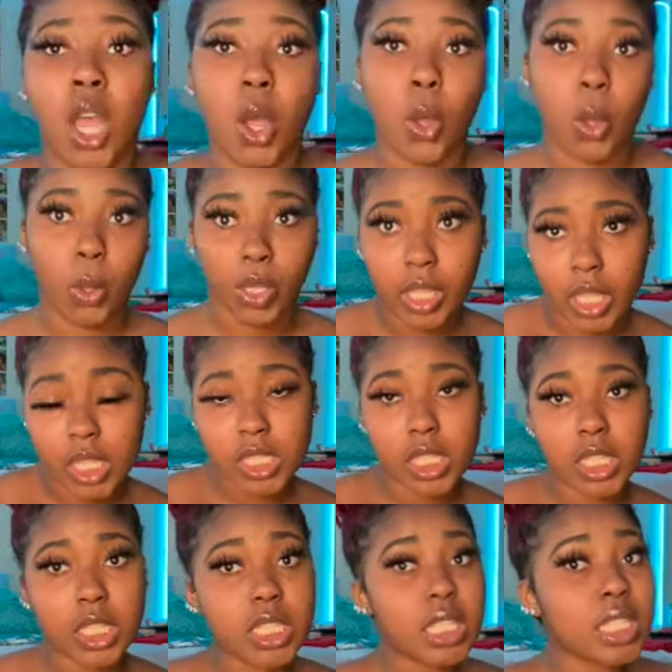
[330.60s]
Okay, so
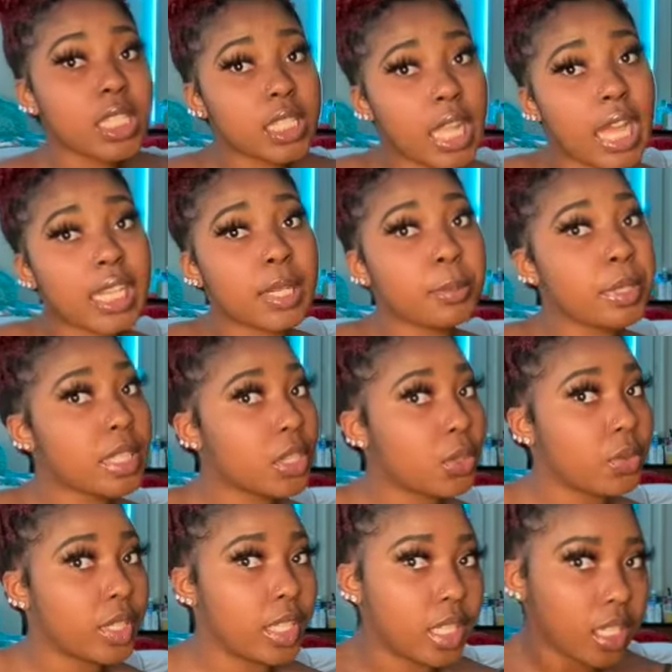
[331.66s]
this is style number
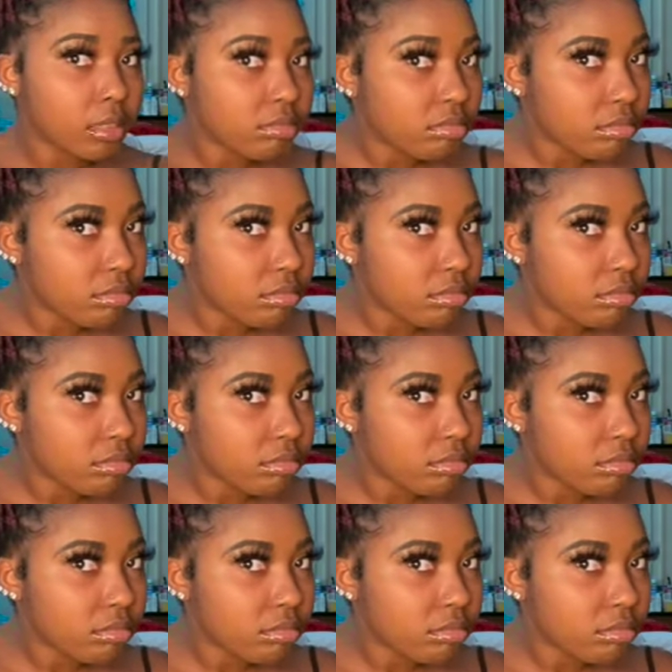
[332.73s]
three